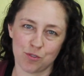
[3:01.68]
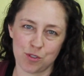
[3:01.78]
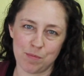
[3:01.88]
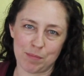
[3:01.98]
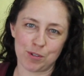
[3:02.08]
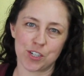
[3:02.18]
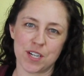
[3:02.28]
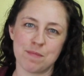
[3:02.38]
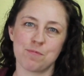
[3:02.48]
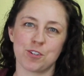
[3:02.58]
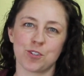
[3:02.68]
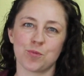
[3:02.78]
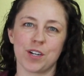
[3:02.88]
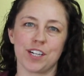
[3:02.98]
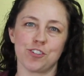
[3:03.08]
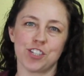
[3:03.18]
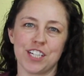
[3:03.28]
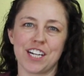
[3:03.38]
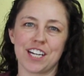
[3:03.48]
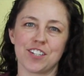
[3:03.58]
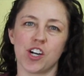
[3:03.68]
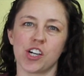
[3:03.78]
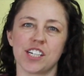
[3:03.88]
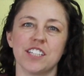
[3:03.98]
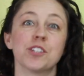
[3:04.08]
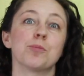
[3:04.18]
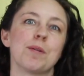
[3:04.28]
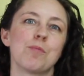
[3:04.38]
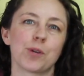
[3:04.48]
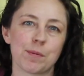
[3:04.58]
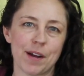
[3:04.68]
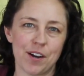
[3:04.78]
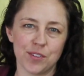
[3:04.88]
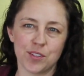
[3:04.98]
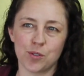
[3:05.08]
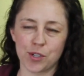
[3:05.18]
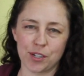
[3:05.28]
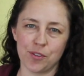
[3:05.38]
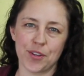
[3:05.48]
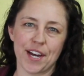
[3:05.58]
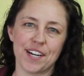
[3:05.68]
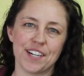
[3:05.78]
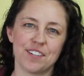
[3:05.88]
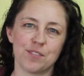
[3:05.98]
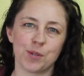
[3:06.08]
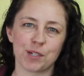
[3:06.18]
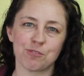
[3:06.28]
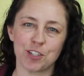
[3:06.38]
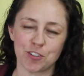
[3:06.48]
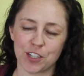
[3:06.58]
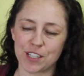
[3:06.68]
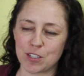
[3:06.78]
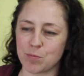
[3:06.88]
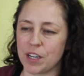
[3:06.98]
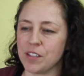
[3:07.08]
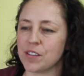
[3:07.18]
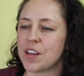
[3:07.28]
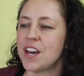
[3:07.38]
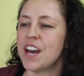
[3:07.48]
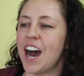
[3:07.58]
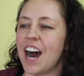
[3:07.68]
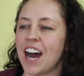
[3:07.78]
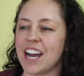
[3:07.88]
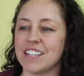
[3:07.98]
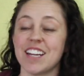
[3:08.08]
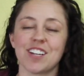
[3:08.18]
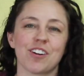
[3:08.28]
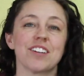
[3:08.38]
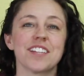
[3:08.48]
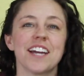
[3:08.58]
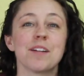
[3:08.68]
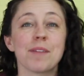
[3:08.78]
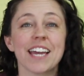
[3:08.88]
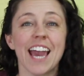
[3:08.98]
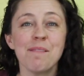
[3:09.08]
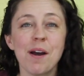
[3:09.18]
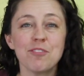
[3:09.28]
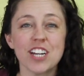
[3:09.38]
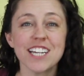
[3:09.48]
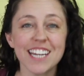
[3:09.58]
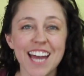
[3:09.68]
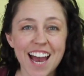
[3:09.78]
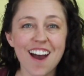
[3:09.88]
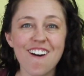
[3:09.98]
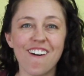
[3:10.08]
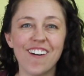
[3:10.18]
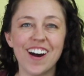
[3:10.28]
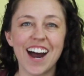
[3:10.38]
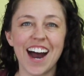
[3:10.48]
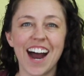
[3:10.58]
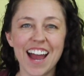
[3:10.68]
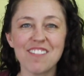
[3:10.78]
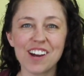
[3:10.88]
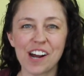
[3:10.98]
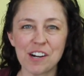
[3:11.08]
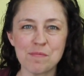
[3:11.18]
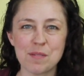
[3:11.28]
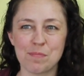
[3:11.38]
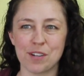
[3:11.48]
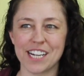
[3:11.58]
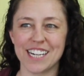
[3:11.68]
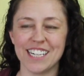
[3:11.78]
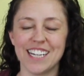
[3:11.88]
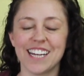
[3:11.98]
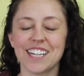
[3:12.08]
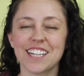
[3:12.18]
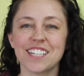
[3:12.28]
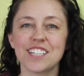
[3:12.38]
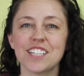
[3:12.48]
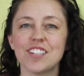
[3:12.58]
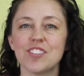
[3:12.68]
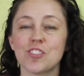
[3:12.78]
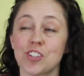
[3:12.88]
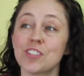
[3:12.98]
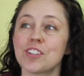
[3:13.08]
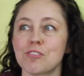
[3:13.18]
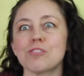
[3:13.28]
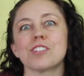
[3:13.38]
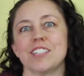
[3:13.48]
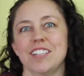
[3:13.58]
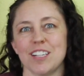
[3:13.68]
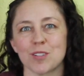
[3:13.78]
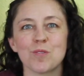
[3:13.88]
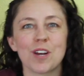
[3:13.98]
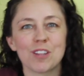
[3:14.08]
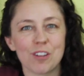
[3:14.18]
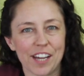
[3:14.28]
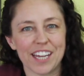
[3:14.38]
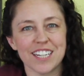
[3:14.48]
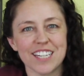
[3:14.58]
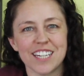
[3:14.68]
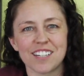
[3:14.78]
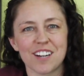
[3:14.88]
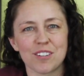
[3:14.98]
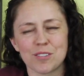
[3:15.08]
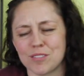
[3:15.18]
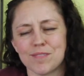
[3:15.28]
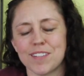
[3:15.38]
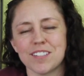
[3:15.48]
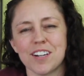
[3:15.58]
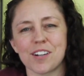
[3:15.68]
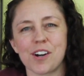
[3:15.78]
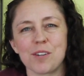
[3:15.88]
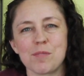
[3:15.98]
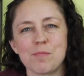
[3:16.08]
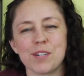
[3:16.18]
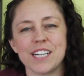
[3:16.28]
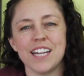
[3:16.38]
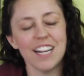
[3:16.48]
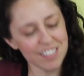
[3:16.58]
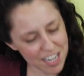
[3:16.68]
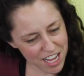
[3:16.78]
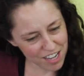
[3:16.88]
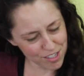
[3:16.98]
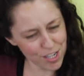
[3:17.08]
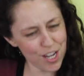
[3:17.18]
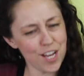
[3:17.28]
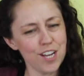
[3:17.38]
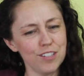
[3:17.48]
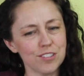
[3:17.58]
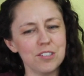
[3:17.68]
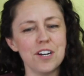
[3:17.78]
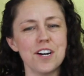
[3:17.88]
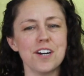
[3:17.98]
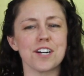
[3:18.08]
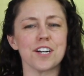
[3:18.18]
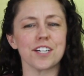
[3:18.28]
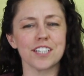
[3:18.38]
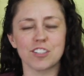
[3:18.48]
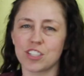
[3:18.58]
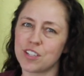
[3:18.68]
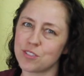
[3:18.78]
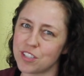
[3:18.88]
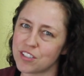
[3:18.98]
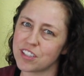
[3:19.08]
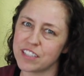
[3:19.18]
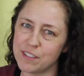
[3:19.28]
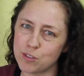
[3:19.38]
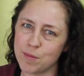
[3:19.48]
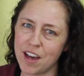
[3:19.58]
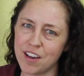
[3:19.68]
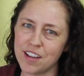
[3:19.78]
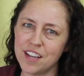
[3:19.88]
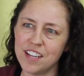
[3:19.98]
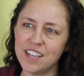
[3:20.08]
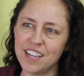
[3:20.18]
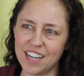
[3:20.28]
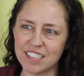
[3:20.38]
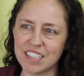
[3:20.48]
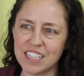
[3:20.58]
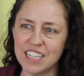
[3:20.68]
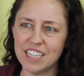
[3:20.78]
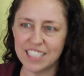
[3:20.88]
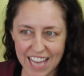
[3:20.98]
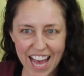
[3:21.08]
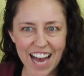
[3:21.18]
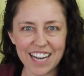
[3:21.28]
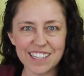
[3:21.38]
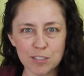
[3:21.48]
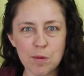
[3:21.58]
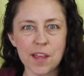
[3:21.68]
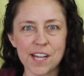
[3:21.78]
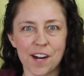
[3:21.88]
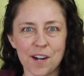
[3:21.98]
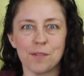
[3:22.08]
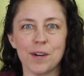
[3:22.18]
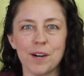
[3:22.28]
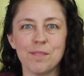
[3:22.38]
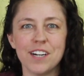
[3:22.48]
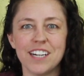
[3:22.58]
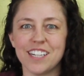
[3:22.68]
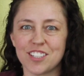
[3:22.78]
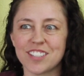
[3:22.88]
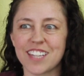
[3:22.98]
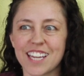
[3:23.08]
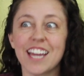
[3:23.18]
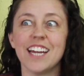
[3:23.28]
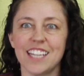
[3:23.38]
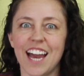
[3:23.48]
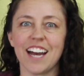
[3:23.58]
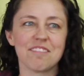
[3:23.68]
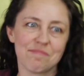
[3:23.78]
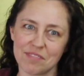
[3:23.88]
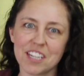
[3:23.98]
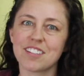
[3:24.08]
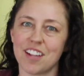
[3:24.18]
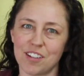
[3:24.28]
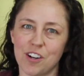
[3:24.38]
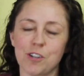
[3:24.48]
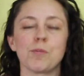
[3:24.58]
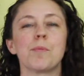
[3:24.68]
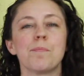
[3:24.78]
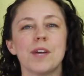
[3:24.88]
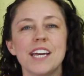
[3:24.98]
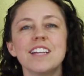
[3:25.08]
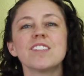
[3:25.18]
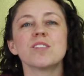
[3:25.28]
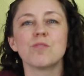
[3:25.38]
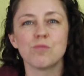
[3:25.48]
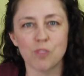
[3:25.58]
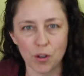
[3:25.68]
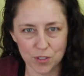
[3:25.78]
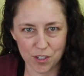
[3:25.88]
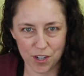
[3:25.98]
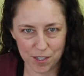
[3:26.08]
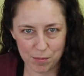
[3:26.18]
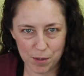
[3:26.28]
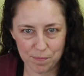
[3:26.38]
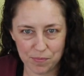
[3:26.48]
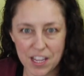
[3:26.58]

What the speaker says: for the membership, which is where she and I talk a little bit more about the oil that we're featuring this month, I take her outside and I'm like, hey Mom, check it out. I have a cardamom plant. And she literally takes one look at it and goes, that's not a cardamom plant. I said, yes it is, look. And she goes, does the leaf smell? And I said, yeah, they smell like cardamom. And she's like, yeah, it's not cardamom. It's false cardamom.